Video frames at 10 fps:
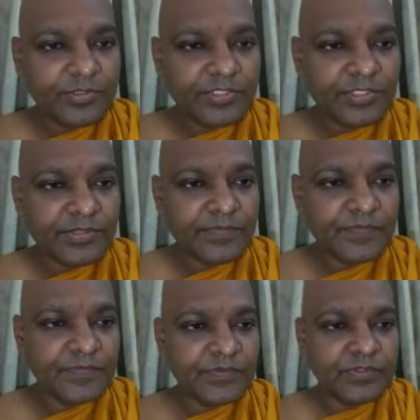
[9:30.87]
here
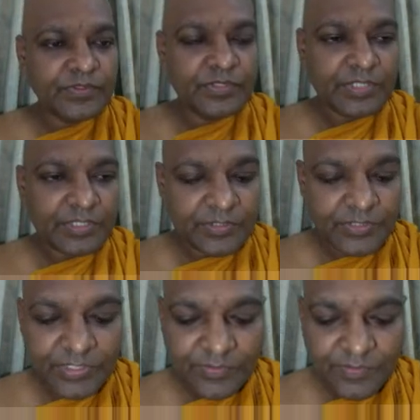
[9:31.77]
in the other
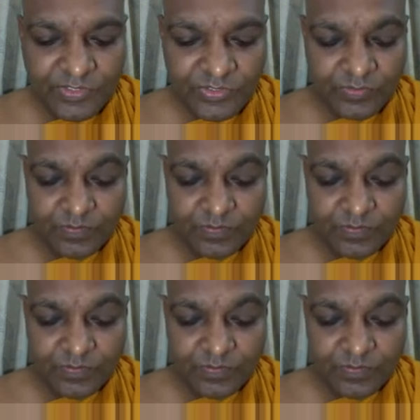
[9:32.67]
equation,